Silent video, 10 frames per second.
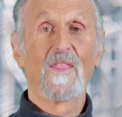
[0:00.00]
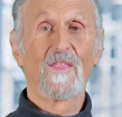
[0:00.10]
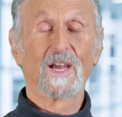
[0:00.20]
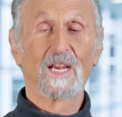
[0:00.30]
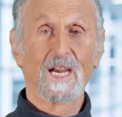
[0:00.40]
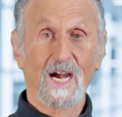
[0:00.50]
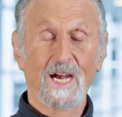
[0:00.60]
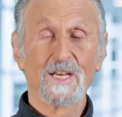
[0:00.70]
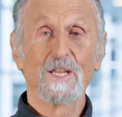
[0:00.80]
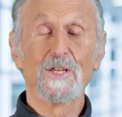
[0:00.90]
the
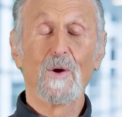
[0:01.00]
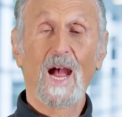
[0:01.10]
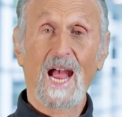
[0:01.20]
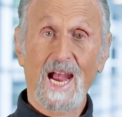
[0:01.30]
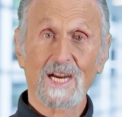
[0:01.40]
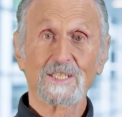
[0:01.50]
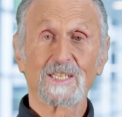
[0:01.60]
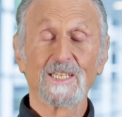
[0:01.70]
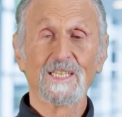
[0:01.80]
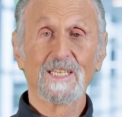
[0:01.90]
gut, you
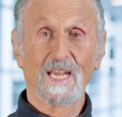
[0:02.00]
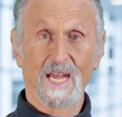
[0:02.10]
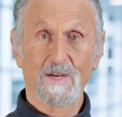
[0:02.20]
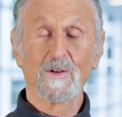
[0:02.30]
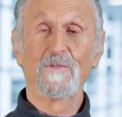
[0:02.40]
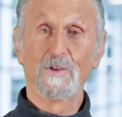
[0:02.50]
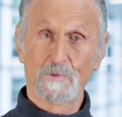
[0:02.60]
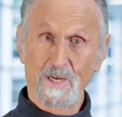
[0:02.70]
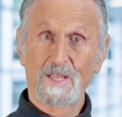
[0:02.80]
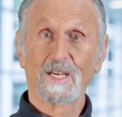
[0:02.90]
actually get, if you
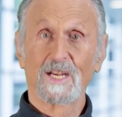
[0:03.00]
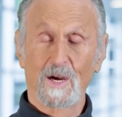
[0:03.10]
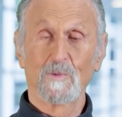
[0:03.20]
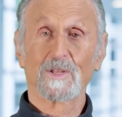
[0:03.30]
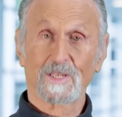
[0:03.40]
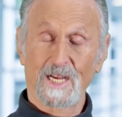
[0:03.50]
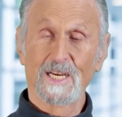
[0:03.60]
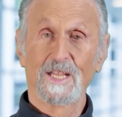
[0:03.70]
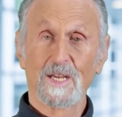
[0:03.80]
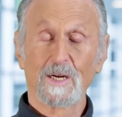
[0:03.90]
treat the gut with
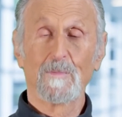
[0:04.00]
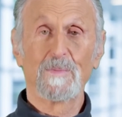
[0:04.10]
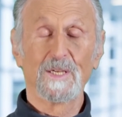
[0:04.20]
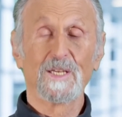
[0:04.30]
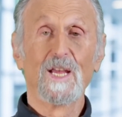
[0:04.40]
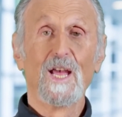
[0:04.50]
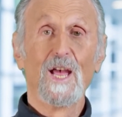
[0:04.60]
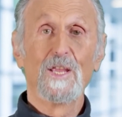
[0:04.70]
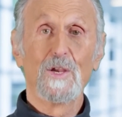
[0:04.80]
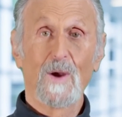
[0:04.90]
light therapy,
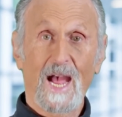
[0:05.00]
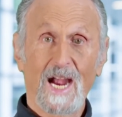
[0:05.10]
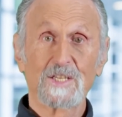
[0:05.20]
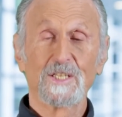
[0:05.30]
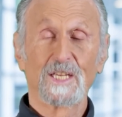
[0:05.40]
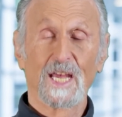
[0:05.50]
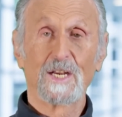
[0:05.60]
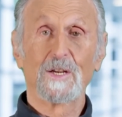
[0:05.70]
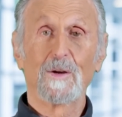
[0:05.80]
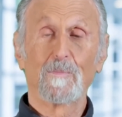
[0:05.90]
you actually get
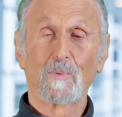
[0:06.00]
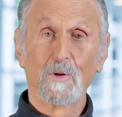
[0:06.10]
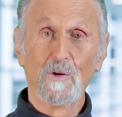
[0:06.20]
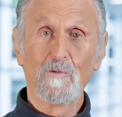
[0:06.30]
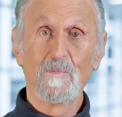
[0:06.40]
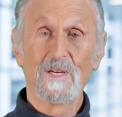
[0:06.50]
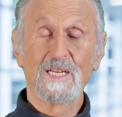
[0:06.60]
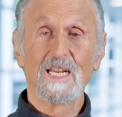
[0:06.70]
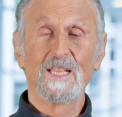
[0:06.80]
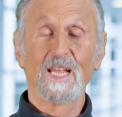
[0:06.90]
an
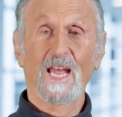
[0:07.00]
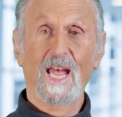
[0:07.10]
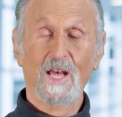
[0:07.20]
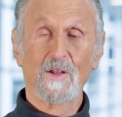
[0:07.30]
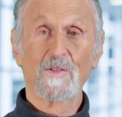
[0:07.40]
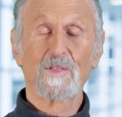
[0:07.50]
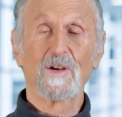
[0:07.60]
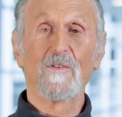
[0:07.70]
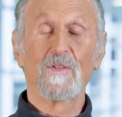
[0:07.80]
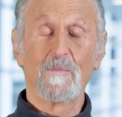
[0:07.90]
improvement in the health
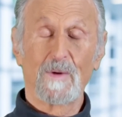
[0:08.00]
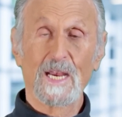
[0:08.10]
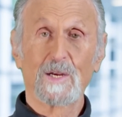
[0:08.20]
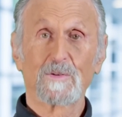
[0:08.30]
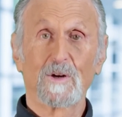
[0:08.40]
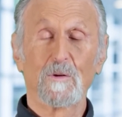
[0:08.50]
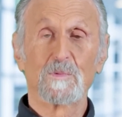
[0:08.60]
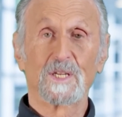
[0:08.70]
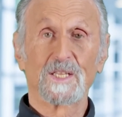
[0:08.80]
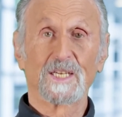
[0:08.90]
of the
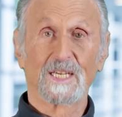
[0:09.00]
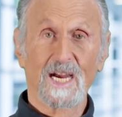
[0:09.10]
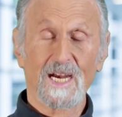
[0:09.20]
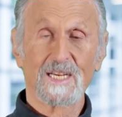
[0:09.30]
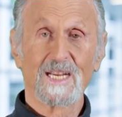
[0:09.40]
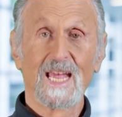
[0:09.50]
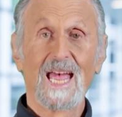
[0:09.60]
microbes in the gut,